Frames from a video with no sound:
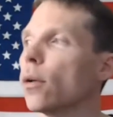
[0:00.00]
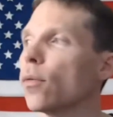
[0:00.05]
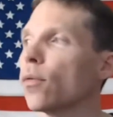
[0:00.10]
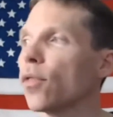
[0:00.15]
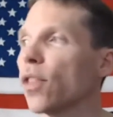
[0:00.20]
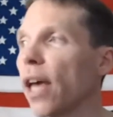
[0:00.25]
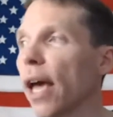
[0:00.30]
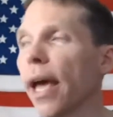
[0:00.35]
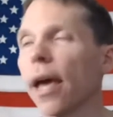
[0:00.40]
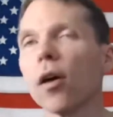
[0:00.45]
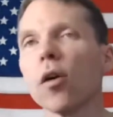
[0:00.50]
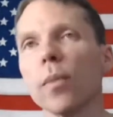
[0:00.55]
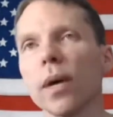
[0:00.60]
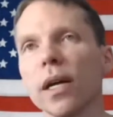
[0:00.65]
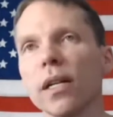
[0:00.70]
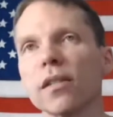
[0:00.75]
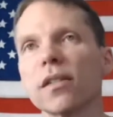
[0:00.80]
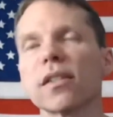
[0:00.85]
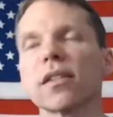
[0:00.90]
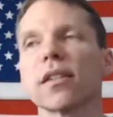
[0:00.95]
the
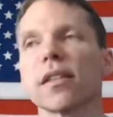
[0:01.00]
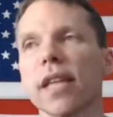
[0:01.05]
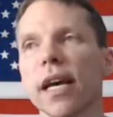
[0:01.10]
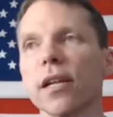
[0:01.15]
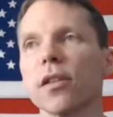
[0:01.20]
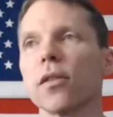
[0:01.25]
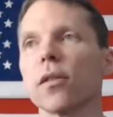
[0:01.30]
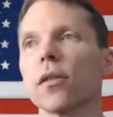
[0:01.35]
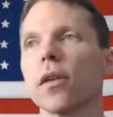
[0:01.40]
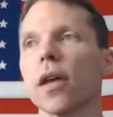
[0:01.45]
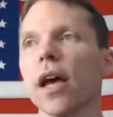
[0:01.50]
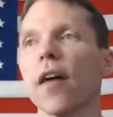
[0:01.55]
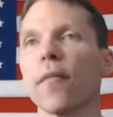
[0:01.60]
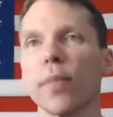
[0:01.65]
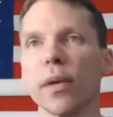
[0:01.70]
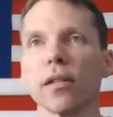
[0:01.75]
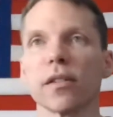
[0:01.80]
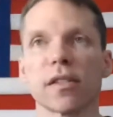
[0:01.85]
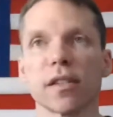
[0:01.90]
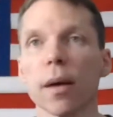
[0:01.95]
ailments that have
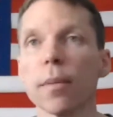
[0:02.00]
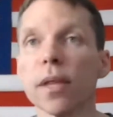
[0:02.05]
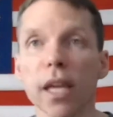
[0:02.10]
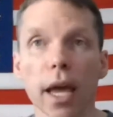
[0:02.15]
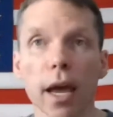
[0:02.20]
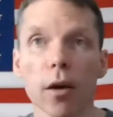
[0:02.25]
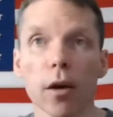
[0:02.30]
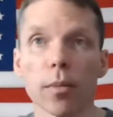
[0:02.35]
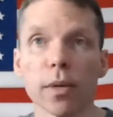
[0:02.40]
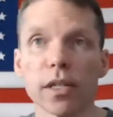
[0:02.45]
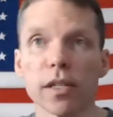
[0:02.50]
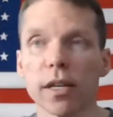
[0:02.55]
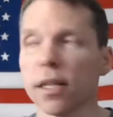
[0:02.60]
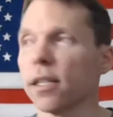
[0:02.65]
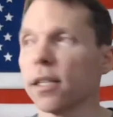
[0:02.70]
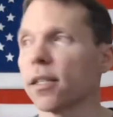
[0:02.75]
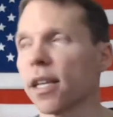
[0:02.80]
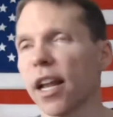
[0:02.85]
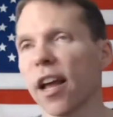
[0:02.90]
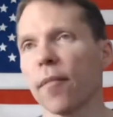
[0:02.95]
been, some of the ailments at
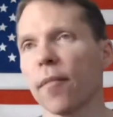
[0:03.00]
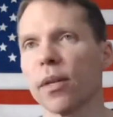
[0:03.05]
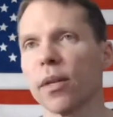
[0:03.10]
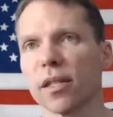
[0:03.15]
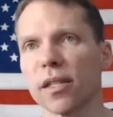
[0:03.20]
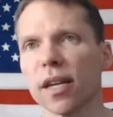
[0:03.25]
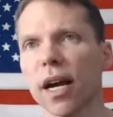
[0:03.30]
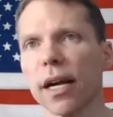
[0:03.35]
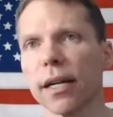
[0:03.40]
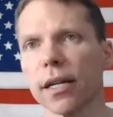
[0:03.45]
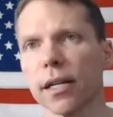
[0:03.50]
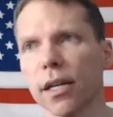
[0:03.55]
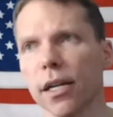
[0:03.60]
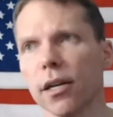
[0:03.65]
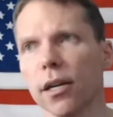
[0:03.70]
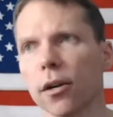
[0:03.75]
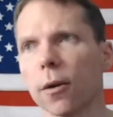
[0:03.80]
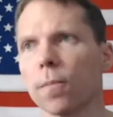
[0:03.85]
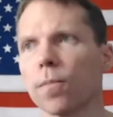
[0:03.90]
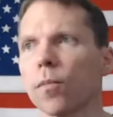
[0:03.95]
least, that have been cited
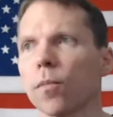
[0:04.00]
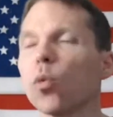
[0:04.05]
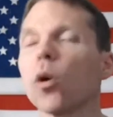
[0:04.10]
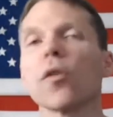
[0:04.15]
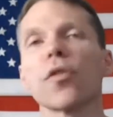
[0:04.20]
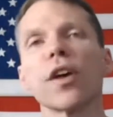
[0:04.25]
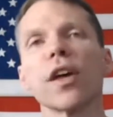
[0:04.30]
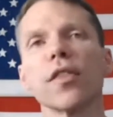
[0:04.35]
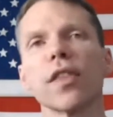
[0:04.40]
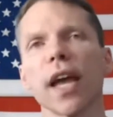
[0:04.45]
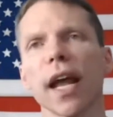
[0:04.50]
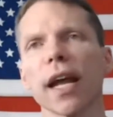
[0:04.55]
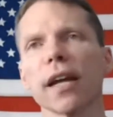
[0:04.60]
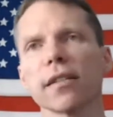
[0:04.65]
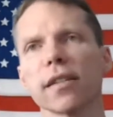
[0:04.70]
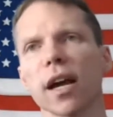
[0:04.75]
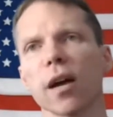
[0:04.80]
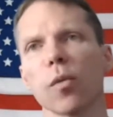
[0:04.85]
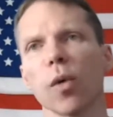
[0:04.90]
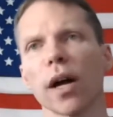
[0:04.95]
here? Well, then the
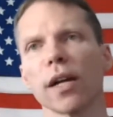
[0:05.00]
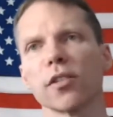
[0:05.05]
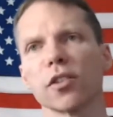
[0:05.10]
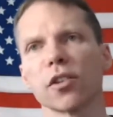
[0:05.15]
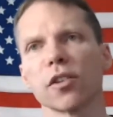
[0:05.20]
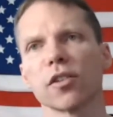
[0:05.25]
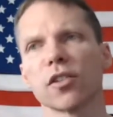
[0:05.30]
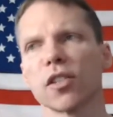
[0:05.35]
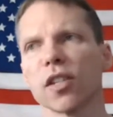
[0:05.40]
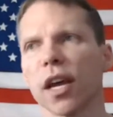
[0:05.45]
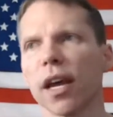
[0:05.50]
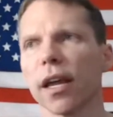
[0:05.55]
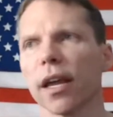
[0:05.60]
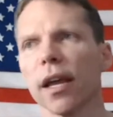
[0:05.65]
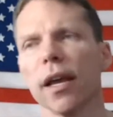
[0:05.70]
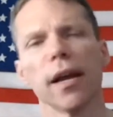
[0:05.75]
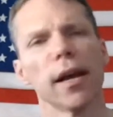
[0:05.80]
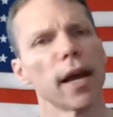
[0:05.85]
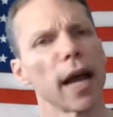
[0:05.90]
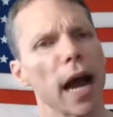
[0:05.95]
anti-white's going to say,
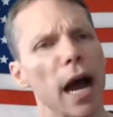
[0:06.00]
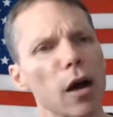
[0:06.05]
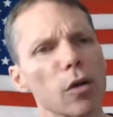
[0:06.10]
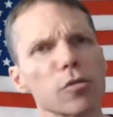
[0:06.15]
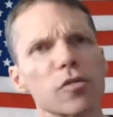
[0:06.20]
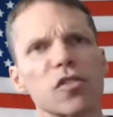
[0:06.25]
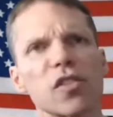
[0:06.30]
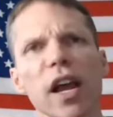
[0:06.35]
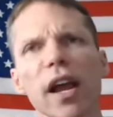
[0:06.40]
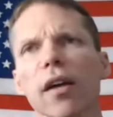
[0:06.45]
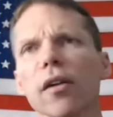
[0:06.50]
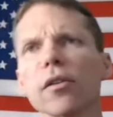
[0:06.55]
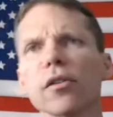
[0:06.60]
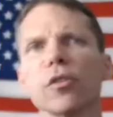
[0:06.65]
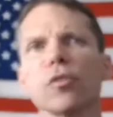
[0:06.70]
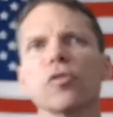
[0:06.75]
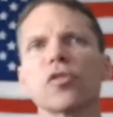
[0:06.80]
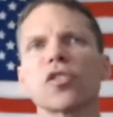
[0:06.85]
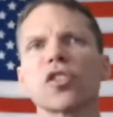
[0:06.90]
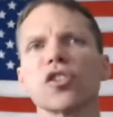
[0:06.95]
how dare
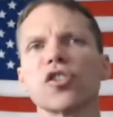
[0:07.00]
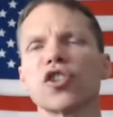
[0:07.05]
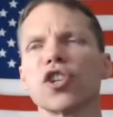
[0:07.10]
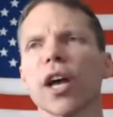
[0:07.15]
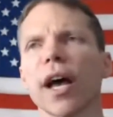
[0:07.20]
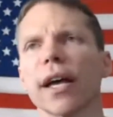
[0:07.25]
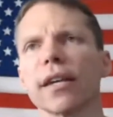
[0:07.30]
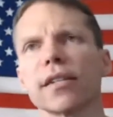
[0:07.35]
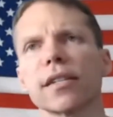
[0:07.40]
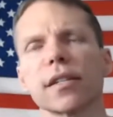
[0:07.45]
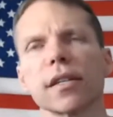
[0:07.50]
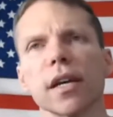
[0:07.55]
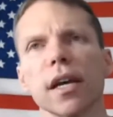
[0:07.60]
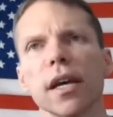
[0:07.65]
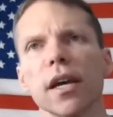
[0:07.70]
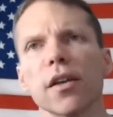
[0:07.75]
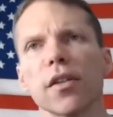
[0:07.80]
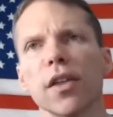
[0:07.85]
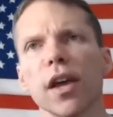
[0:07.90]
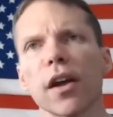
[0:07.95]
you suggest
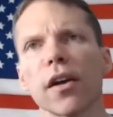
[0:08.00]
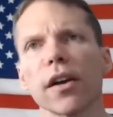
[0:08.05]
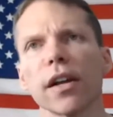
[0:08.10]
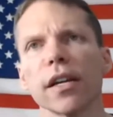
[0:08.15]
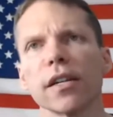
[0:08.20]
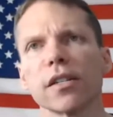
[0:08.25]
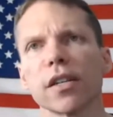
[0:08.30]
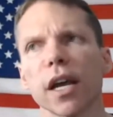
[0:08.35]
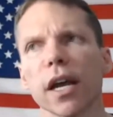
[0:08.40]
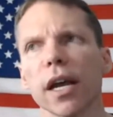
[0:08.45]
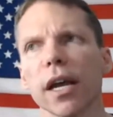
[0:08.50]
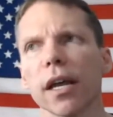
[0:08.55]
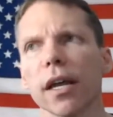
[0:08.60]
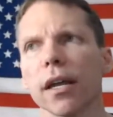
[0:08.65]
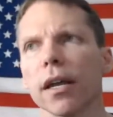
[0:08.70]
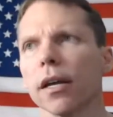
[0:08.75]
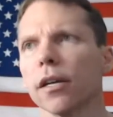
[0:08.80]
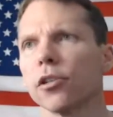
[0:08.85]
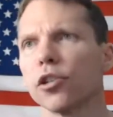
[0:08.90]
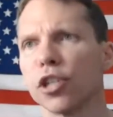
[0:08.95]
there is
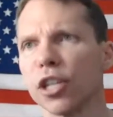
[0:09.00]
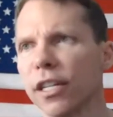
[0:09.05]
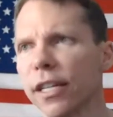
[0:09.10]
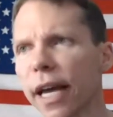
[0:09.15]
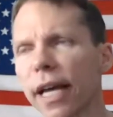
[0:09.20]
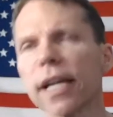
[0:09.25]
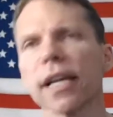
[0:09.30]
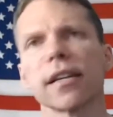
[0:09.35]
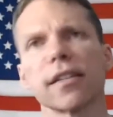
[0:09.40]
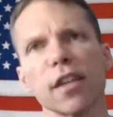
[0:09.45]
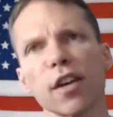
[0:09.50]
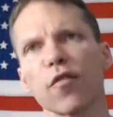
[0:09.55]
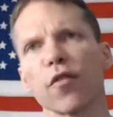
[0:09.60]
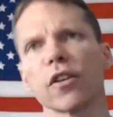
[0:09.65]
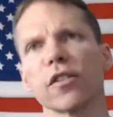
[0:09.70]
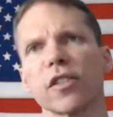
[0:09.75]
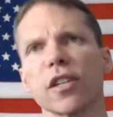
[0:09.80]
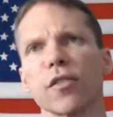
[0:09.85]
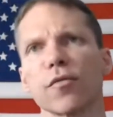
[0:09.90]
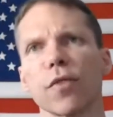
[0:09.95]
a genetic
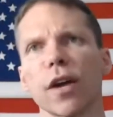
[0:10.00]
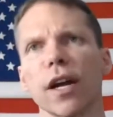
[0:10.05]
difference in